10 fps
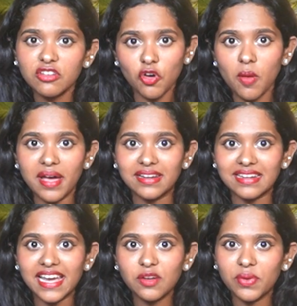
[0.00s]
format,
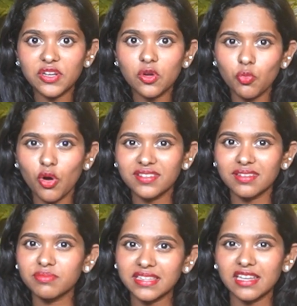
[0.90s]
right? We don't want
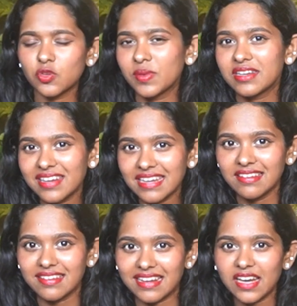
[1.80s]
something that to be
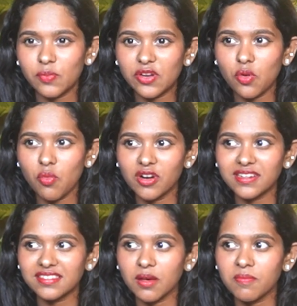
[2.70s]
treated, right? We don't
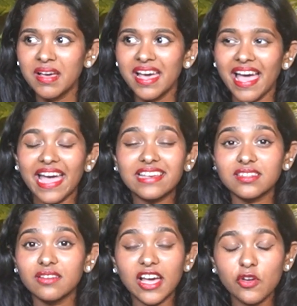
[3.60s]
want some
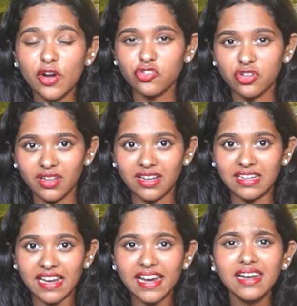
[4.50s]
extra value addition done,
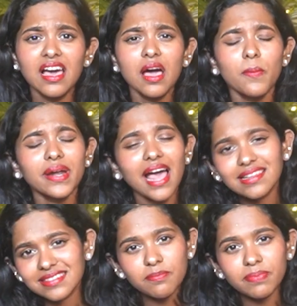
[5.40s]
right? But
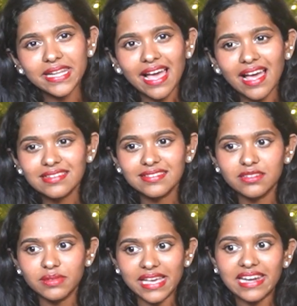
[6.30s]
as simply as
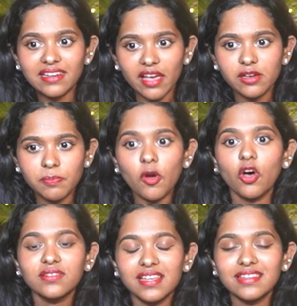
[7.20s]
the entire
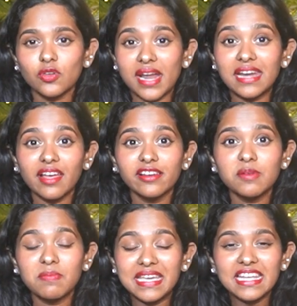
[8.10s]
process or entire
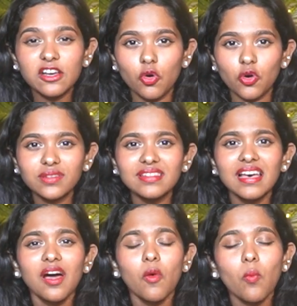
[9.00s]
meaning goes,
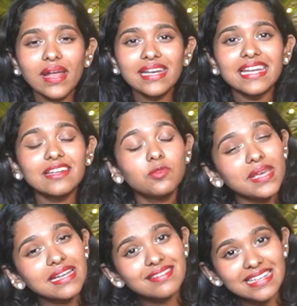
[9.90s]
when it's
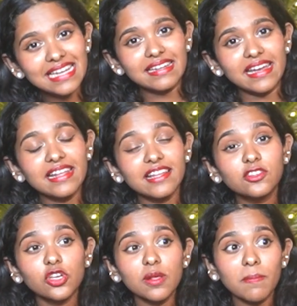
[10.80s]
being treated, it's
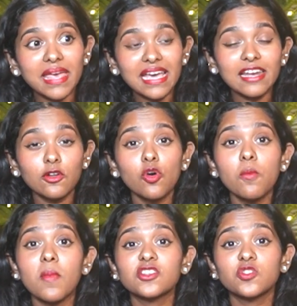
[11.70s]
going to make it look
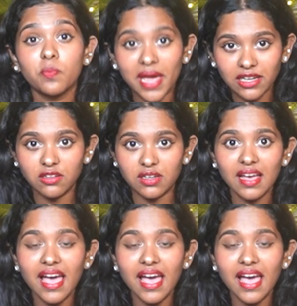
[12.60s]
much better.